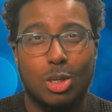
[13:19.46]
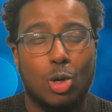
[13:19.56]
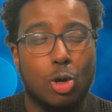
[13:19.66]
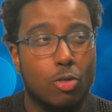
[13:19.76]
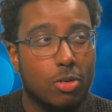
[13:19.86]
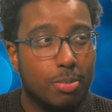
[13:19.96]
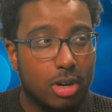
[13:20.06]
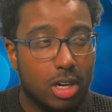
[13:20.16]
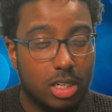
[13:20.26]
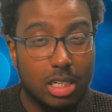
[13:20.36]

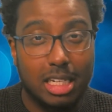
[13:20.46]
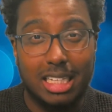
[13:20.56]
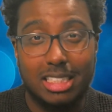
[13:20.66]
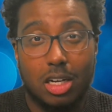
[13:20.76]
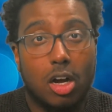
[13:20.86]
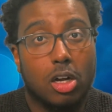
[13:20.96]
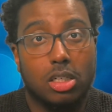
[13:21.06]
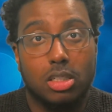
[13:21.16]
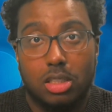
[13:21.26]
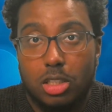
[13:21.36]
overburdened, and that's
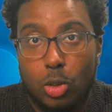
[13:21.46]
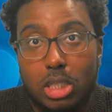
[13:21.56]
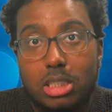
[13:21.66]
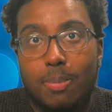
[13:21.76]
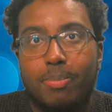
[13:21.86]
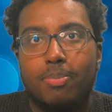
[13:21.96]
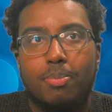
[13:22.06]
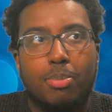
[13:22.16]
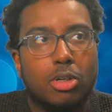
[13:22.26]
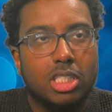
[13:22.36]
that's a
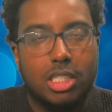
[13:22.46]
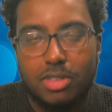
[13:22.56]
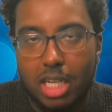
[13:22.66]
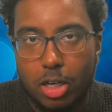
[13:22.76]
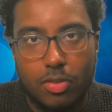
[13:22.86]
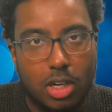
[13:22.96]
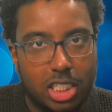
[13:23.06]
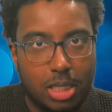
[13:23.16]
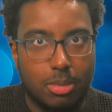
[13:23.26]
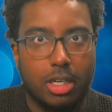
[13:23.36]
positive side of our
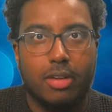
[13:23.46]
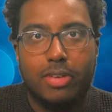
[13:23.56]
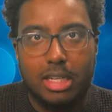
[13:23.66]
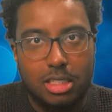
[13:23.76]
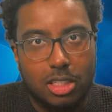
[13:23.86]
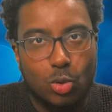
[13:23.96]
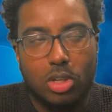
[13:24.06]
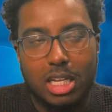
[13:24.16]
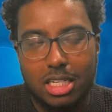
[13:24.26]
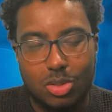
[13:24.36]
team, the defense and all of
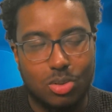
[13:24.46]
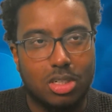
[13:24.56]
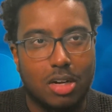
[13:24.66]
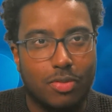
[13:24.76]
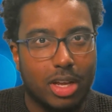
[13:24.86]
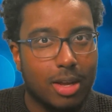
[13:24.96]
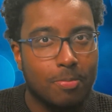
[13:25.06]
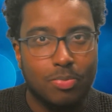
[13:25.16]
that sort of stuff there.